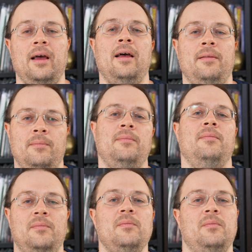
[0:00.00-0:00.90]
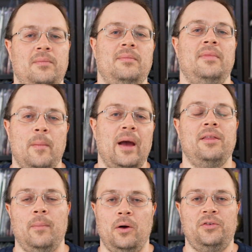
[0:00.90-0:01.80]
and they made
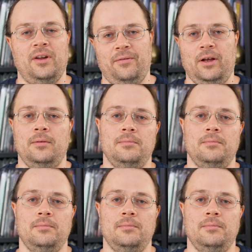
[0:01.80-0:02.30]
the most of it.